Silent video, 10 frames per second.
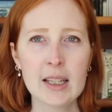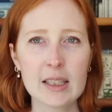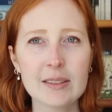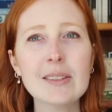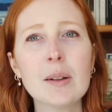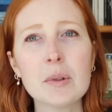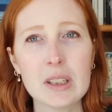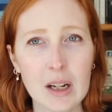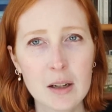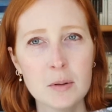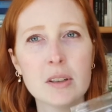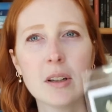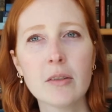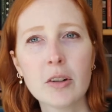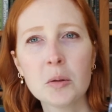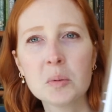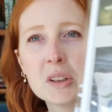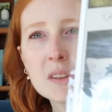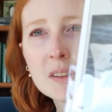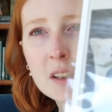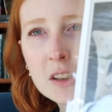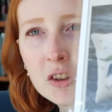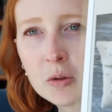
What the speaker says: this is something I myself hope to stitch,